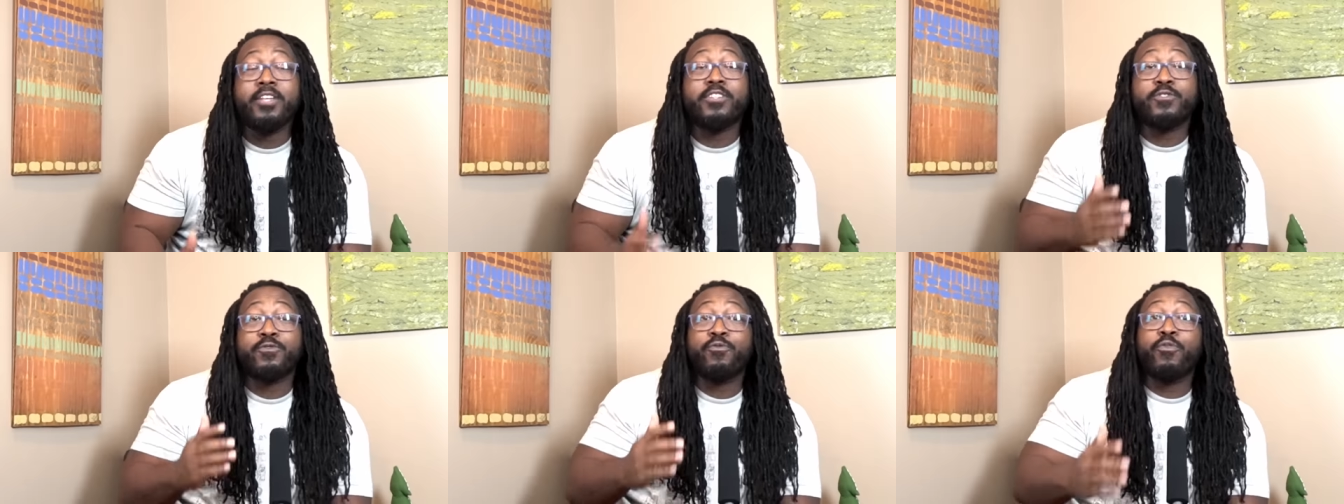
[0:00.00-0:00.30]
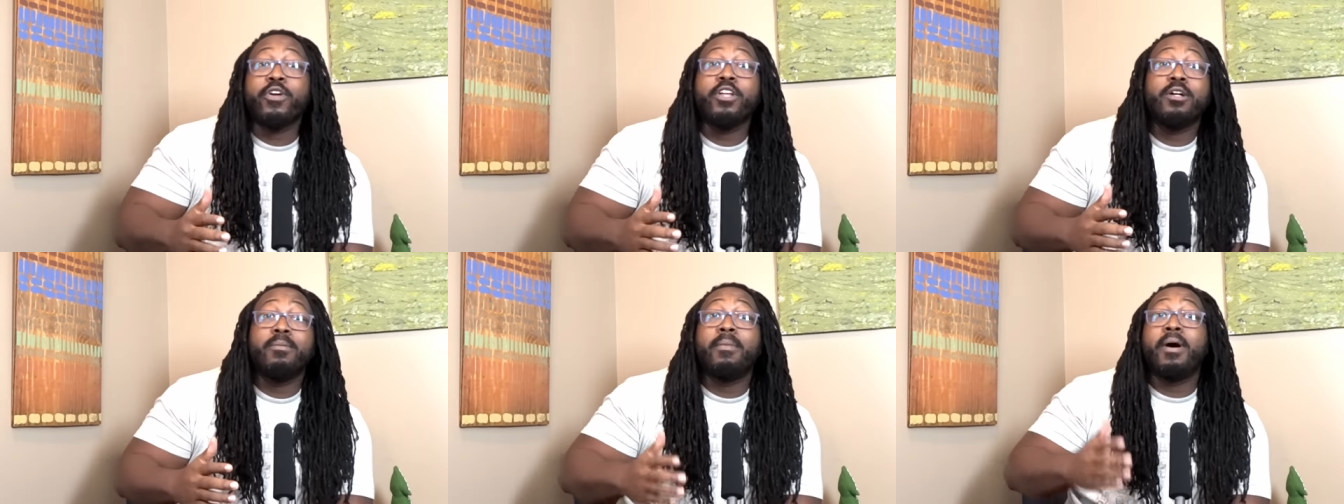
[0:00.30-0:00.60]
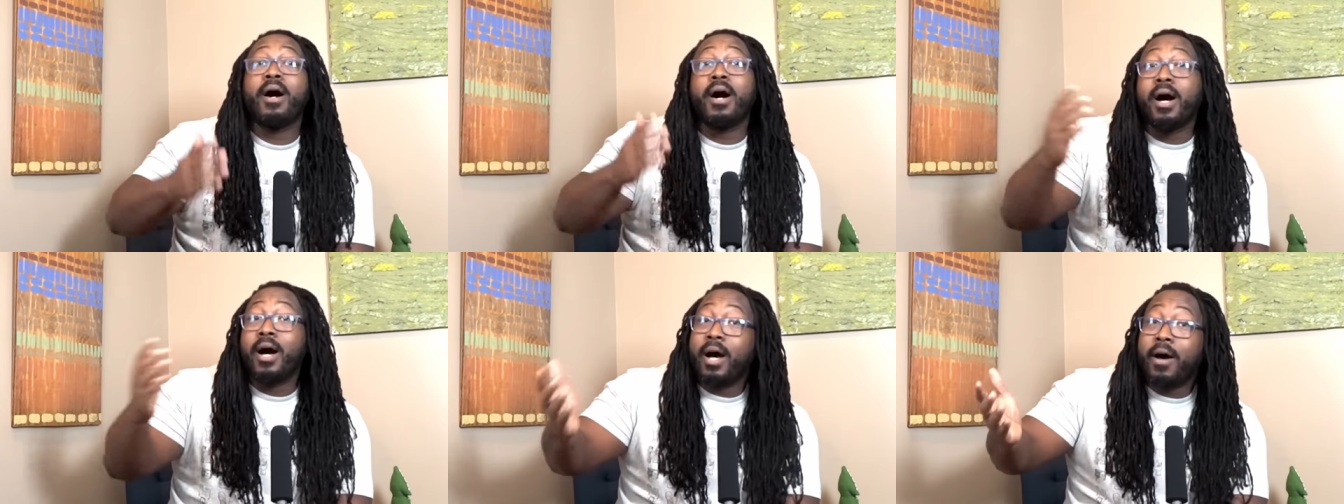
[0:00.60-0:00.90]
It's freedom
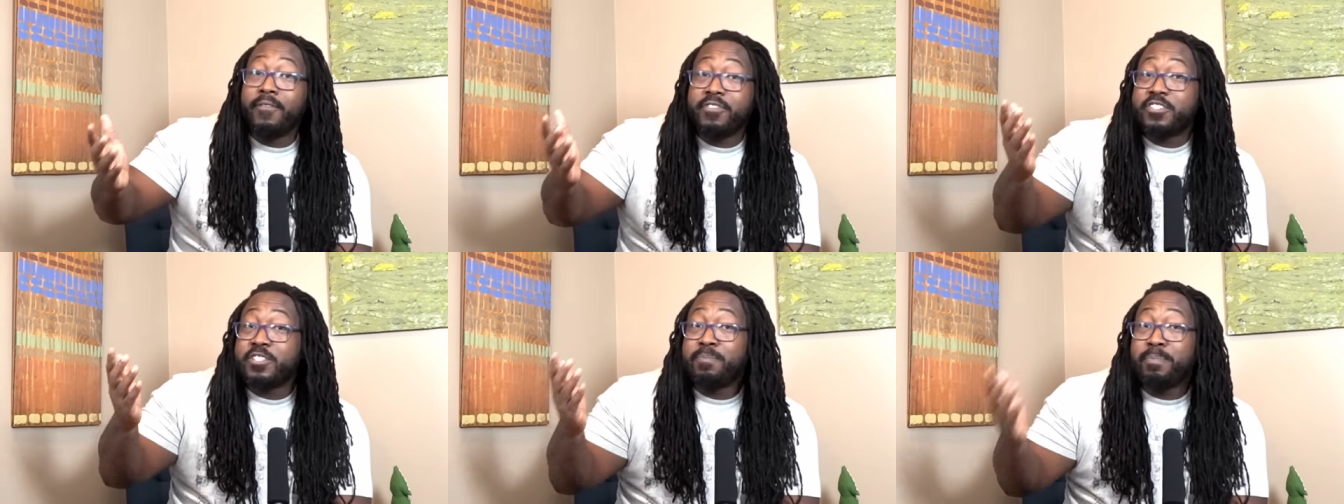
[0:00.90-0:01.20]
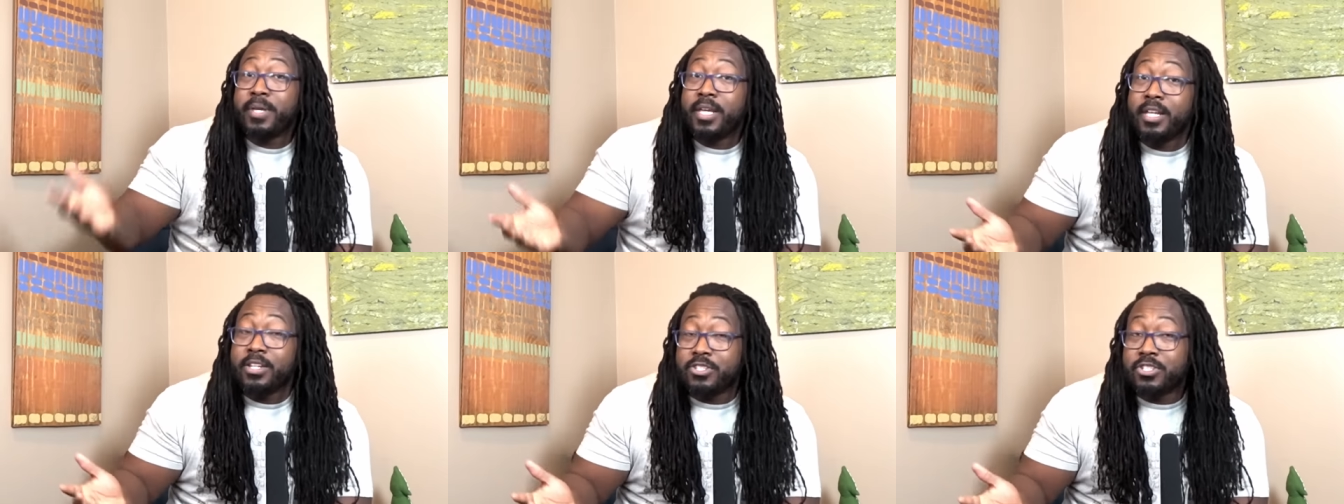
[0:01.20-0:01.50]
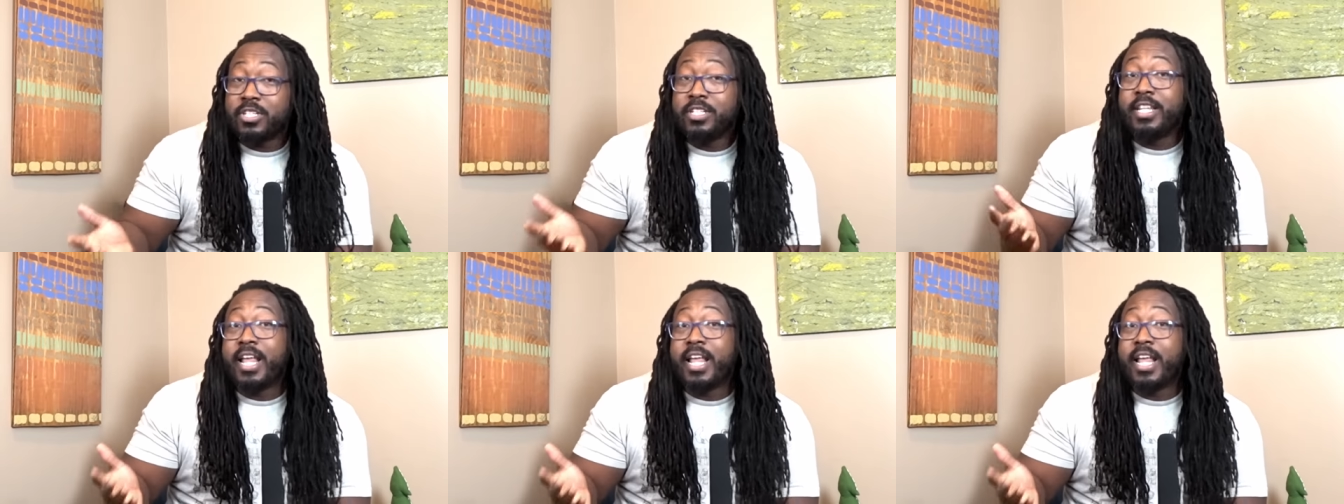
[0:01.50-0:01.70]
of speech,